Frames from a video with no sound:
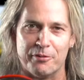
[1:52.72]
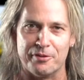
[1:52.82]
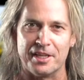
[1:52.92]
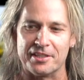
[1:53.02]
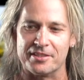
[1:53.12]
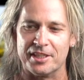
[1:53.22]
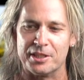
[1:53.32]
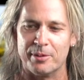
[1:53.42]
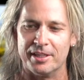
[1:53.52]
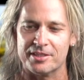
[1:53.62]
fittings,
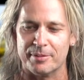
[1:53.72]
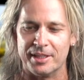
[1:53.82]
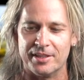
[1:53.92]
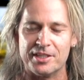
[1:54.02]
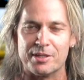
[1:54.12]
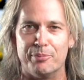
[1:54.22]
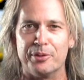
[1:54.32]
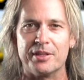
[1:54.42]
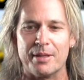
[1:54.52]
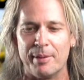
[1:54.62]
these ones. I mean, these are
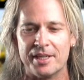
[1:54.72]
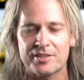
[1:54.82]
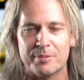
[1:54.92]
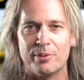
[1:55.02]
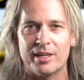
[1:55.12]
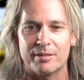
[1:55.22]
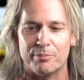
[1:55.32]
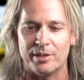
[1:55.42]
brilliant. They're basically plug and